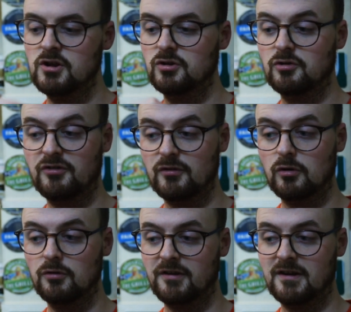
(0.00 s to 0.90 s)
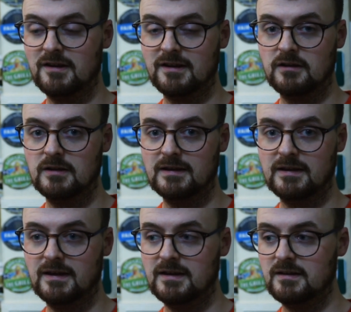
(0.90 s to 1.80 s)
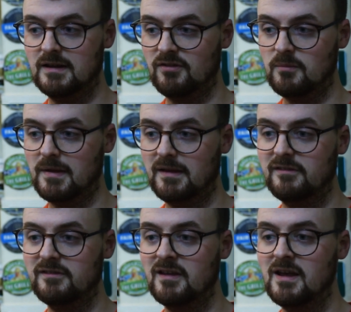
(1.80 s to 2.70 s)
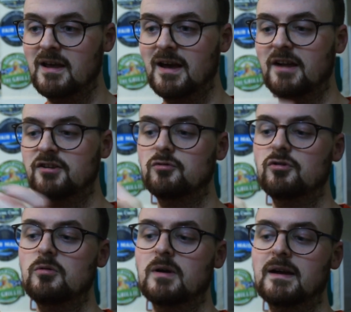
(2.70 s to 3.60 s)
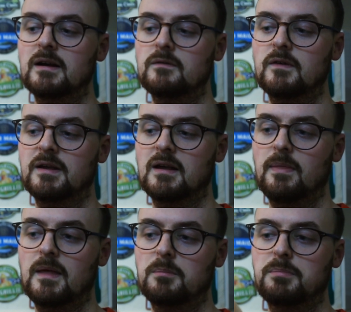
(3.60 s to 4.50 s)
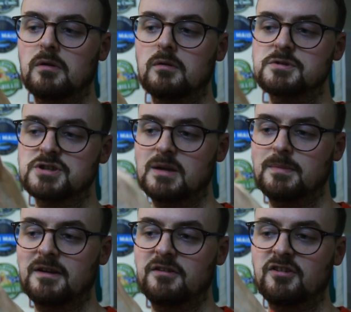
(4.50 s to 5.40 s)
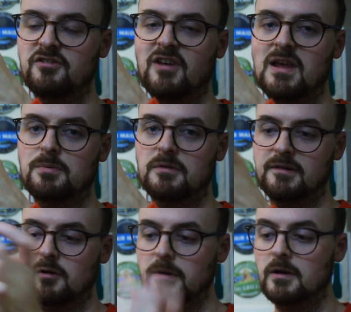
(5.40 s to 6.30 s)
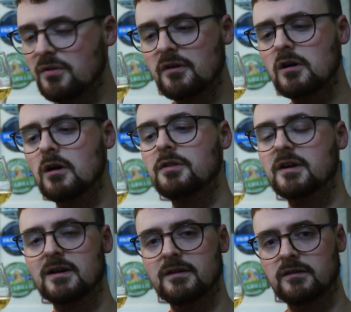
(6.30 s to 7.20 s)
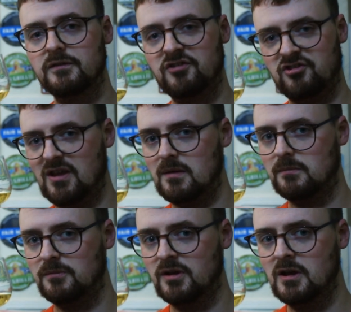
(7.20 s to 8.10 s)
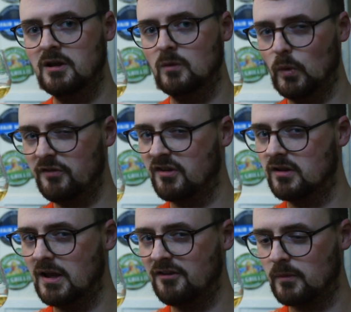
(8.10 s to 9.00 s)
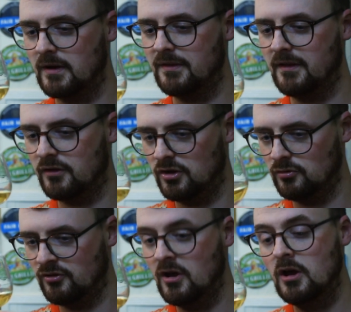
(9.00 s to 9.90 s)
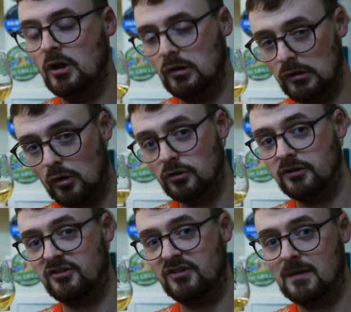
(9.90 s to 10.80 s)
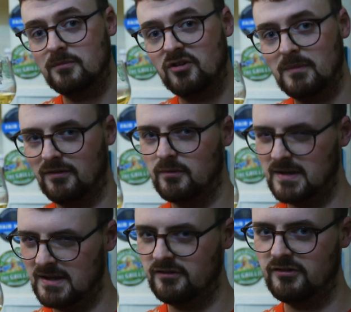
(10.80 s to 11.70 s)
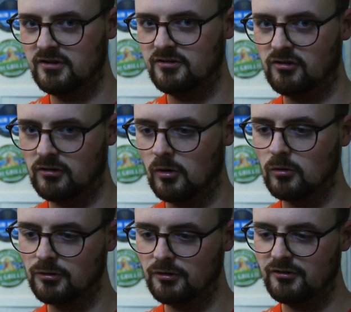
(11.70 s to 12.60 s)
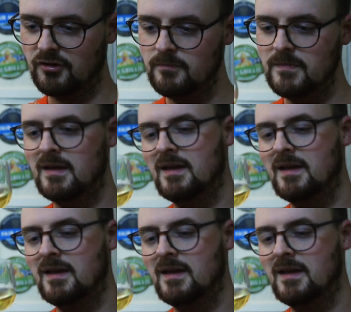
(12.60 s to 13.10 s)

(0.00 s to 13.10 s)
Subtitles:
You can still hold it kind of like a Glencairn as the base. And you do have, again, that bulb shape, and it does taper a little bit. There are other kinds of stemmed whisky glassware out there that use longer stems to make them easier to hold onto.